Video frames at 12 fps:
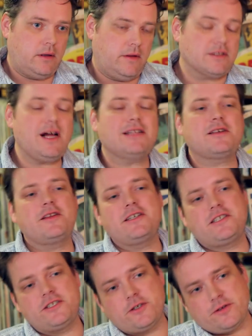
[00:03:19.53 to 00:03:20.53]
There's lots of things
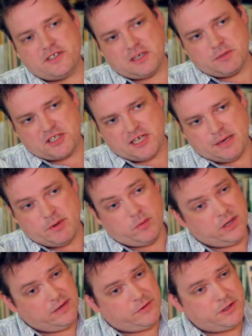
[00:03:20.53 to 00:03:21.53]
to do in the summertime, but
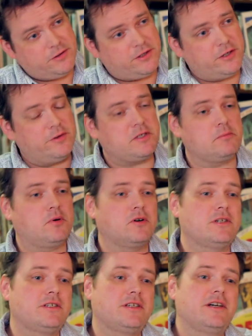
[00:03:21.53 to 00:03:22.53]
whatever you do, it's
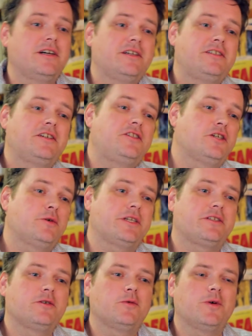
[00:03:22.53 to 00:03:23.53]
important to do
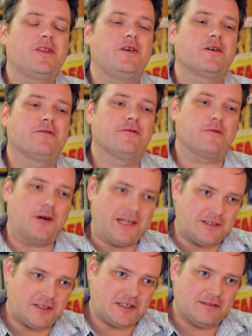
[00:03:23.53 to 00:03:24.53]
it with your
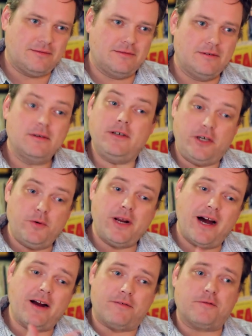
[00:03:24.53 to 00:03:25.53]
friends. You and I are